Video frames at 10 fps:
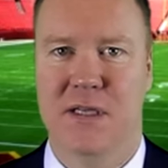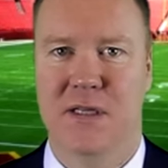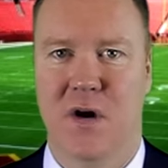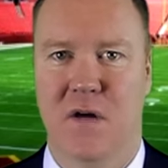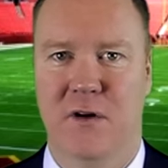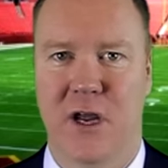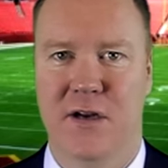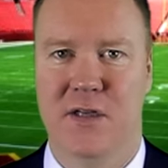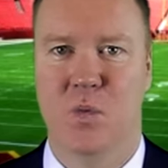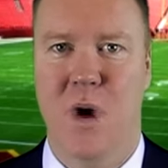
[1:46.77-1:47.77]
And the
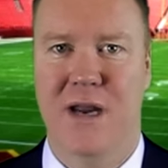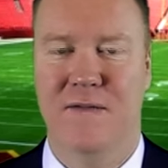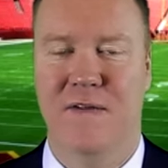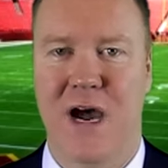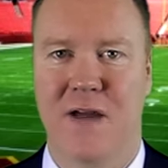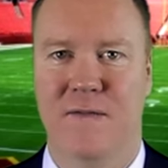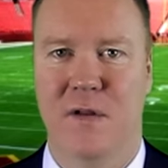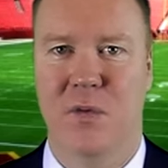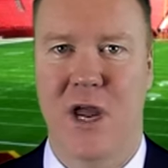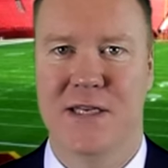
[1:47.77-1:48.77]
over-under is 1-5 for
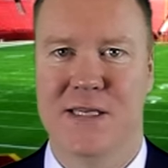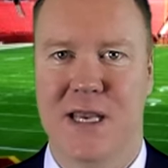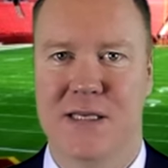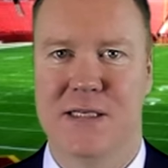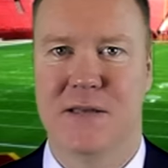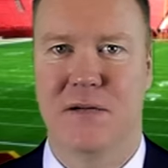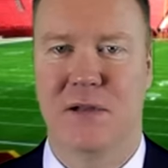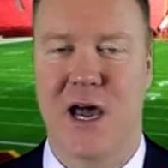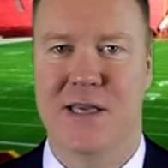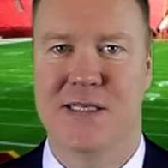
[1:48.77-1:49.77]
the Redskins in their
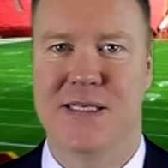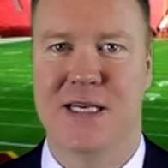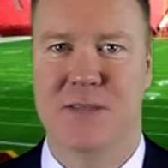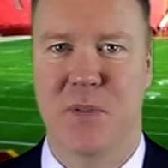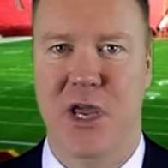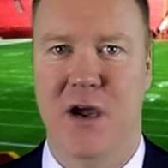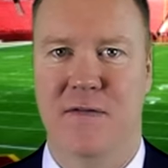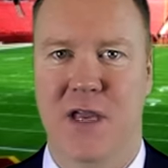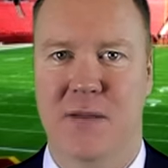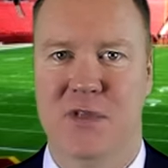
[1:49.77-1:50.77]
last 6
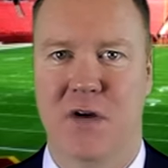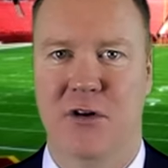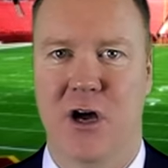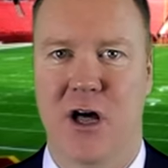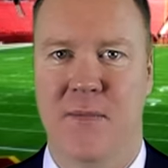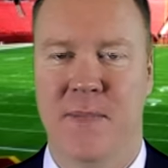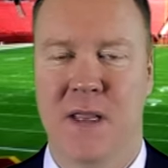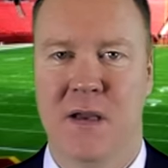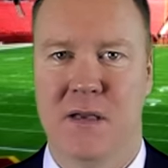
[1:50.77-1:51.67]
playoff games overall.